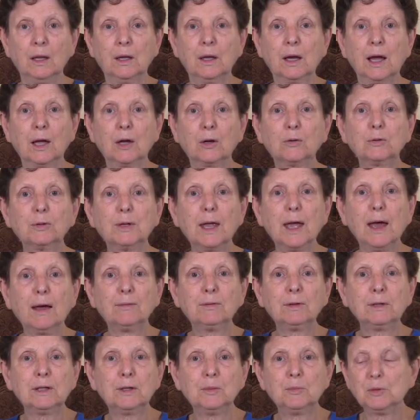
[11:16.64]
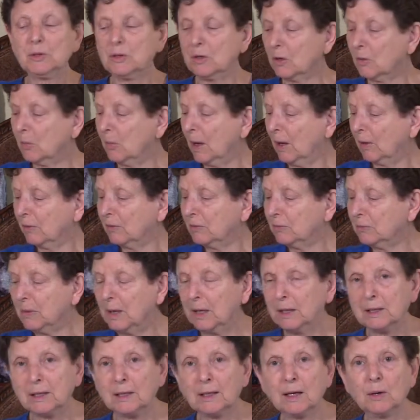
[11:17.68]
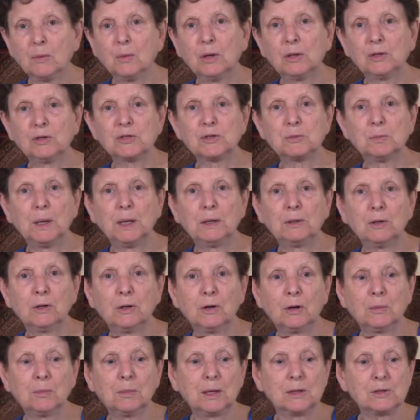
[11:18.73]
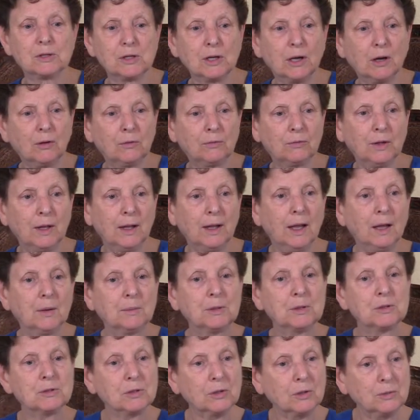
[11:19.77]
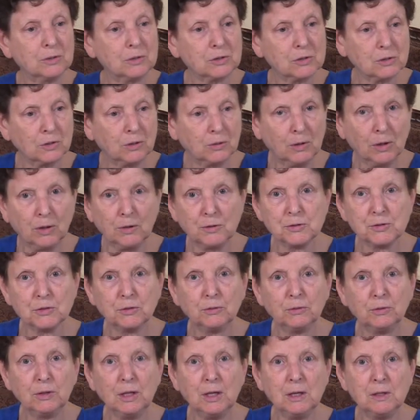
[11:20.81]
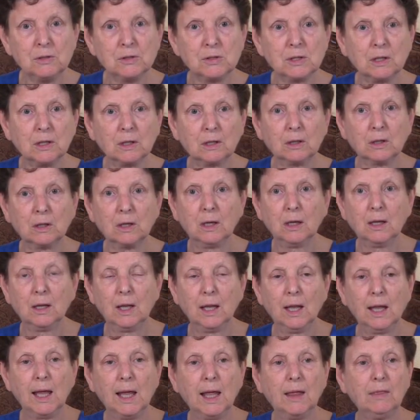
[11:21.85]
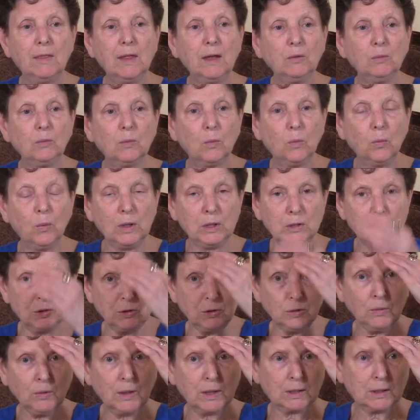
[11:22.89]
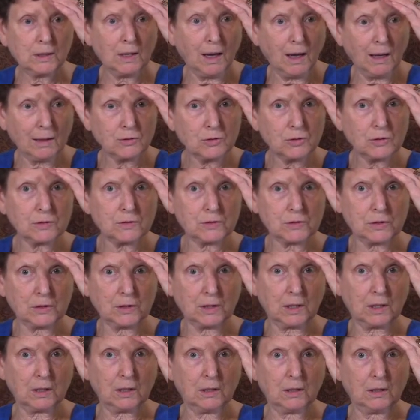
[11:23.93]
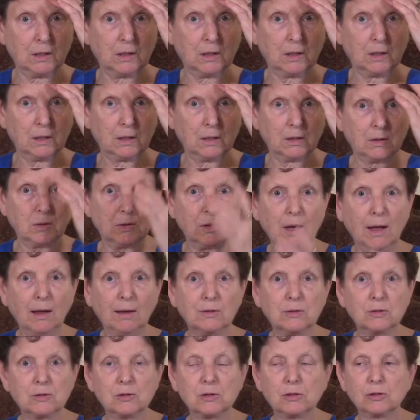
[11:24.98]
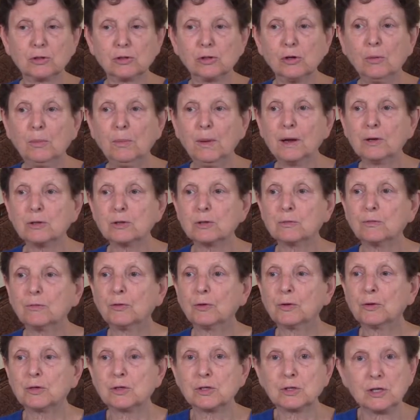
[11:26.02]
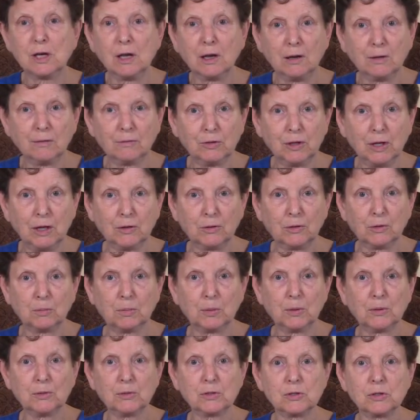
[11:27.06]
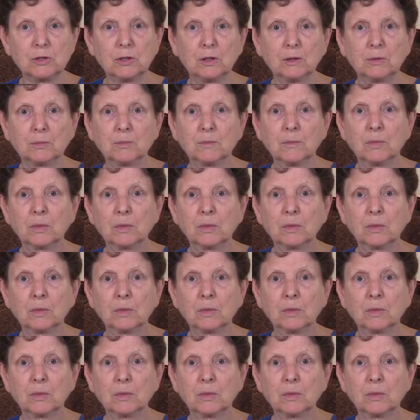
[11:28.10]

I only have a limited amount of money and I want to spend it on myself, but so-and-so also needs it. And then we do it consciously, not so much for the sake of the other person,